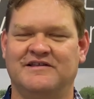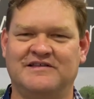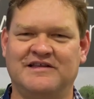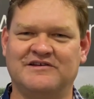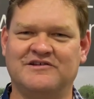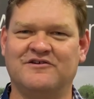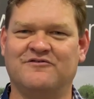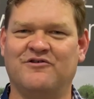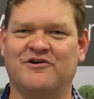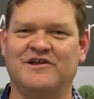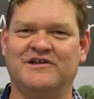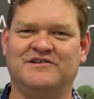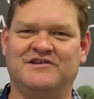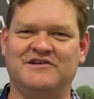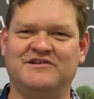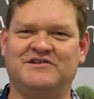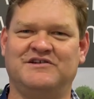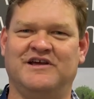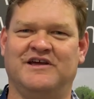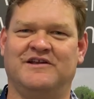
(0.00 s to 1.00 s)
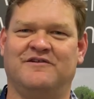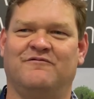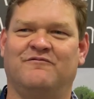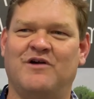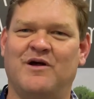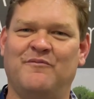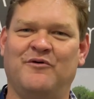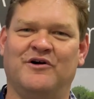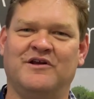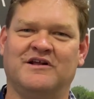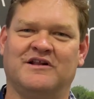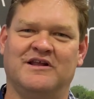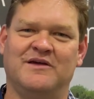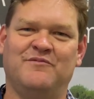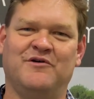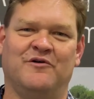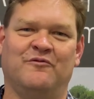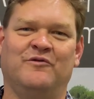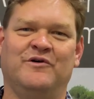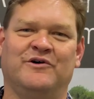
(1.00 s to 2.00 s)
doesn't quite exist yet robotically,
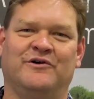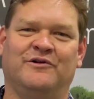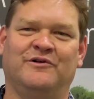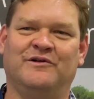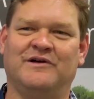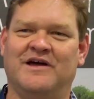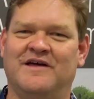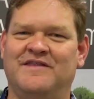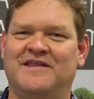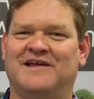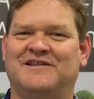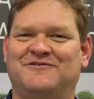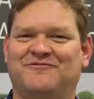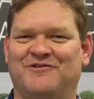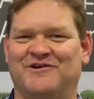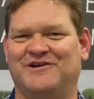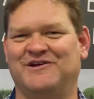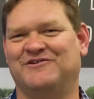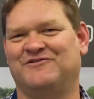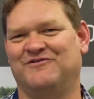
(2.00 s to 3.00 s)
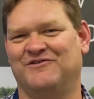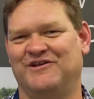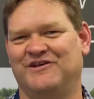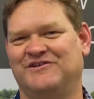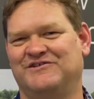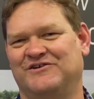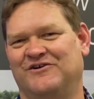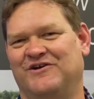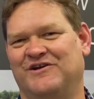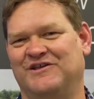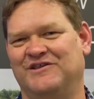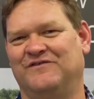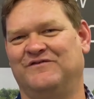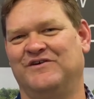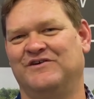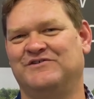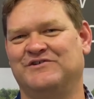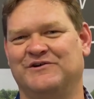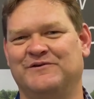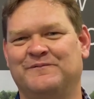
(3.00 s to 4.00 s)
but it will, and that's where it gets really exciting in the
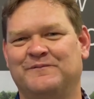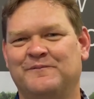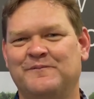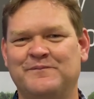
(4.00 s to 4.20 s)
future.